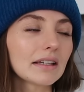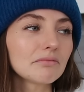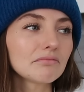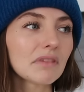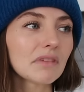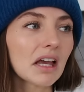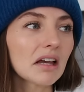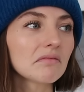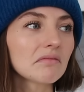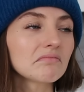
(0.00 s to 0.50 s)

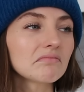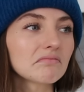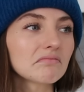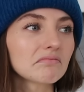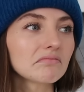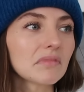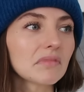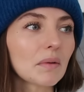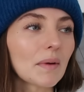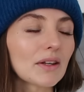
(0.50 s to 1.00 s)
yeah,
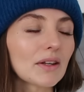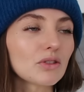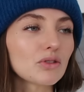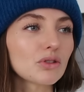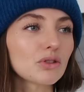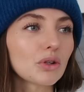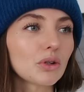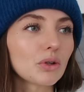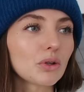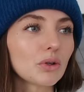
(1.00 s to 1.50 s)
we went
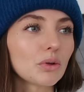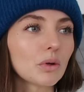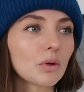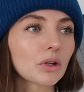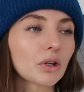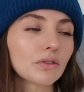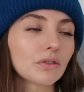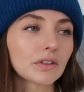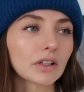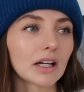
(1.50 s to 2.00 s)
to
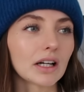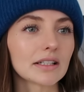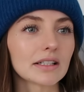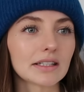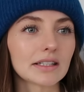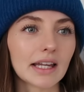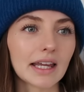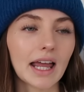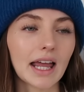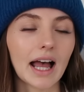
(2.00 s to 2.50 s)
Covent Garden
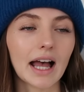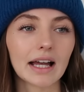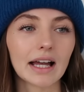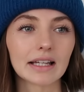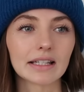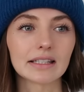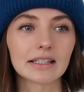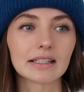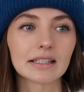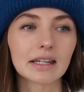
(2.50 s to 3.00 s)
today
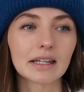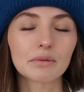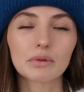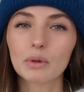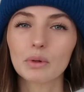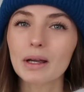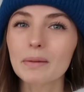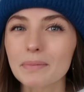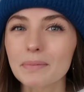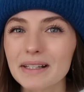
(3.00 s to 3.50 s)
and it was
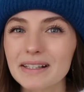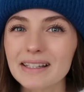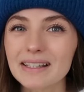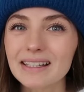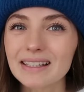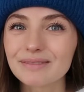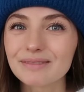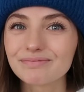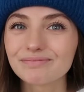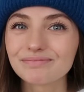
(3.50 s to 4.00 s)
quite
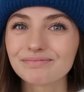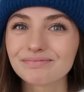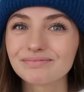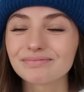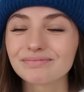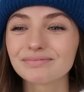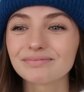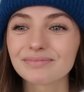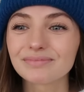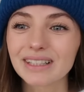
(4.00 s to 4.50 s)
busy.
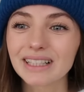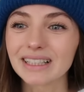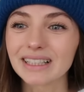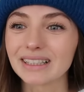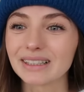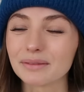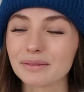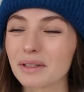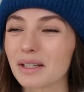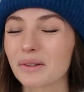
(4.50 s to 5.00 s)

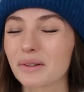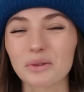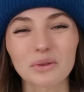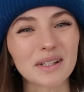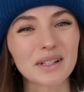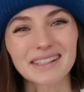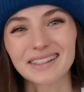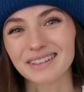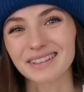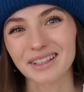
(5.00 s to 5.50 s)
It
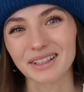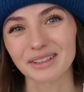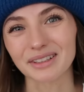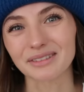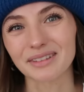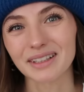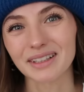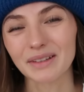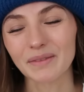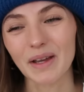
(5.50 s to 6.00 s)
always is though,
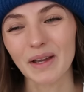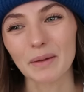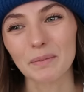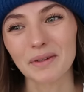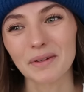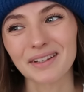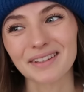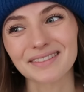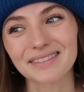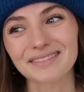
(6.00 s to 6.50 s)
anyway,
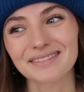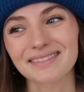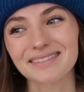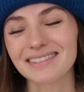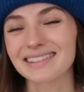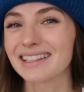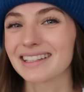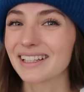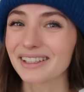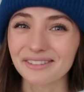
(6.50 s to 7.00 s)
but
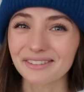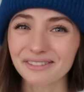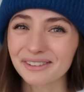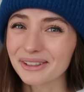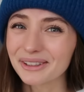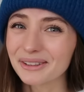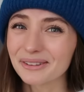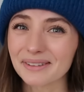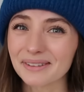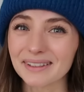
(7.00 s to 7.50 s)
Lena
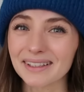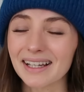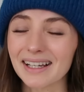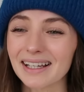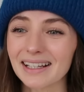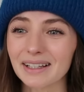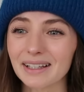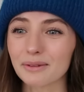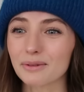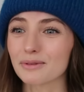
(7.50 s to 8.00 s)
Rue and
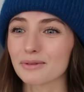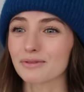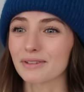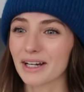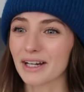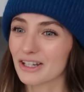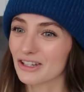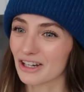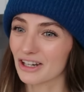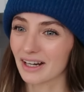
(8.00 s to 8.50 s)
her little
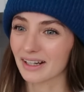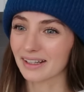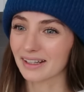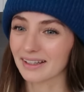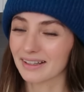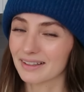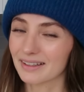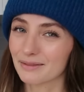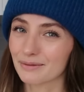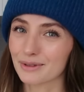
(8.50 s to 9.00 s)
rain
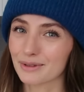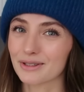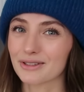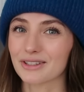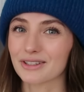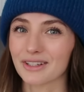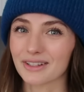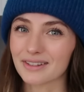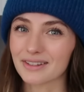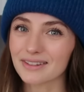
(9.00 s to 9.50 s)
jacket was
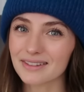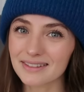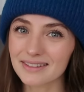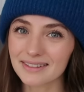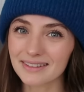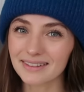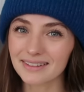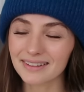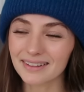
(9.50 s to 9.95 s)
just,